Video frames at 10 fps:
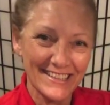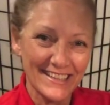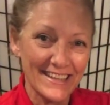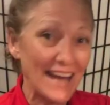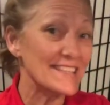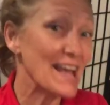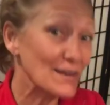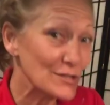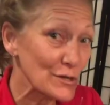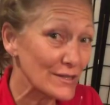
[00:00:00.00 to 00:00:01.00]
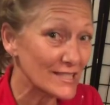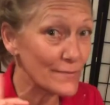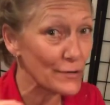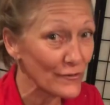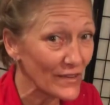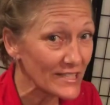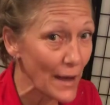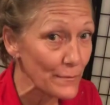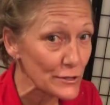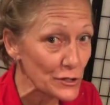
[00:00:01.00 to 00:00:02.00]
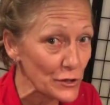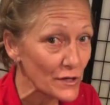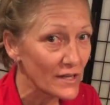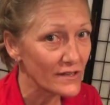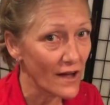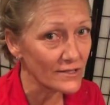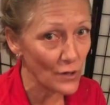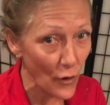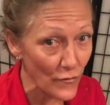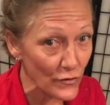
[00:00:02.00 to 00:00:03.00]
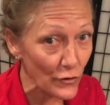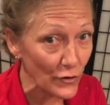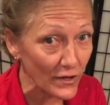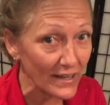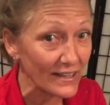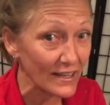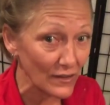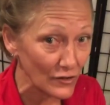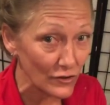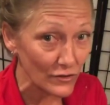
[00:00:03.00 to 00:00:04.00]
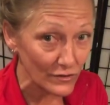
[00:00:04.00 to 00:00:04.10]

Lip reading: That tells you it's the perfect temperature not to overcook and kill your